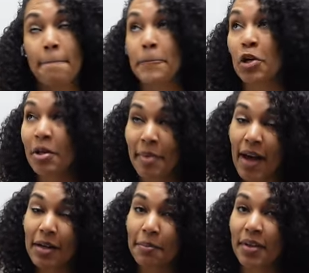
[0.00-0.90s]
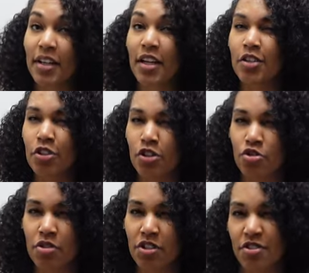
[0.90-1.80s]
pull it back a bit, and you can
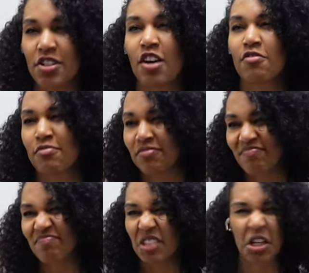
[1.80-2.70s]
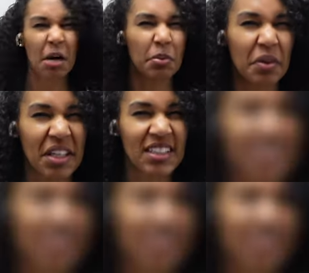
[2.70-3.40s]
treat yourself in a couple weeks.